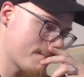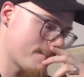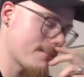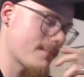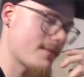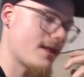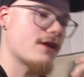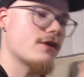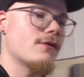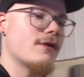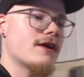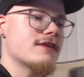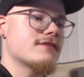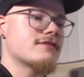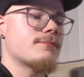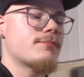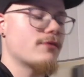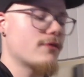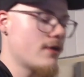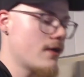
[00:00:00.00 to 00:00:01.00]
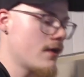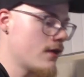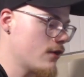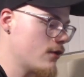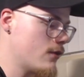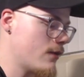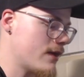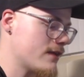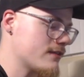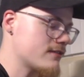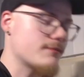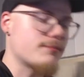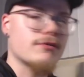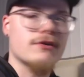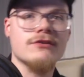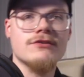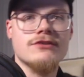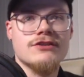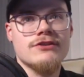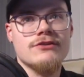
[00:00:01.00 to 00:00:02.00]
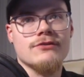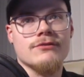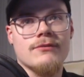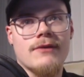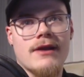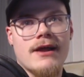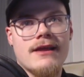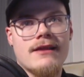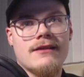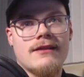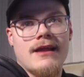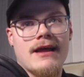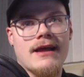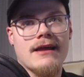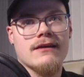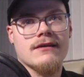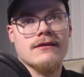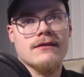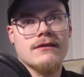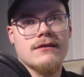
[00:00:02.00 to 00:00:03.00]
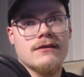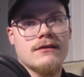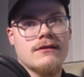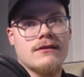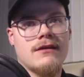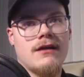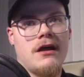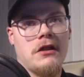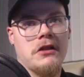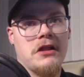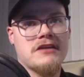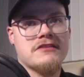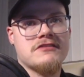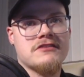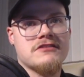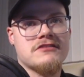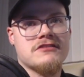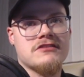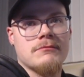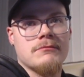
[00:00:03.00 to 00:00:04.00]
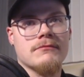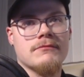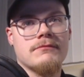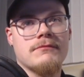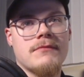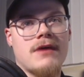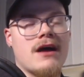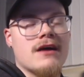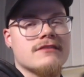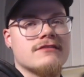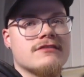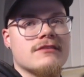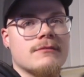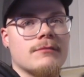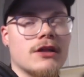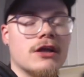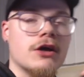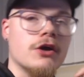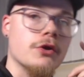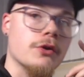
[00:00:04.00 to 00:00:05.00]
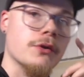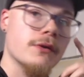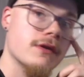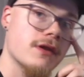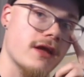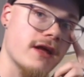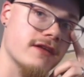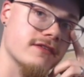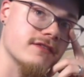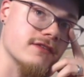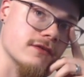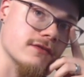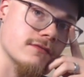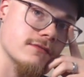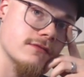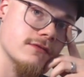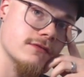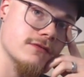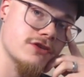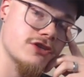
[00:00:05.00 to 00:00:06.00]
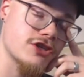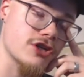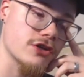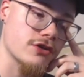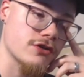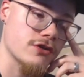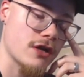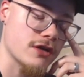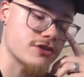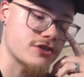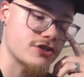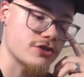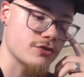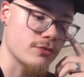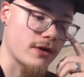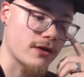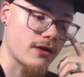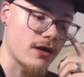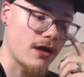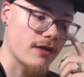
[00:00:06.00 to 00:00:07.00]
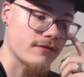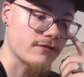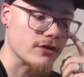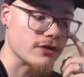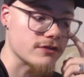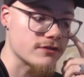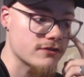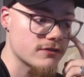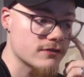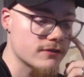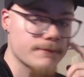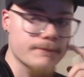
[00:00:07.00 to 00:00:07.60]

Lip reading: Like, who has a pro shoe, right? Like, Alexis Sablone has a shoe on Converse.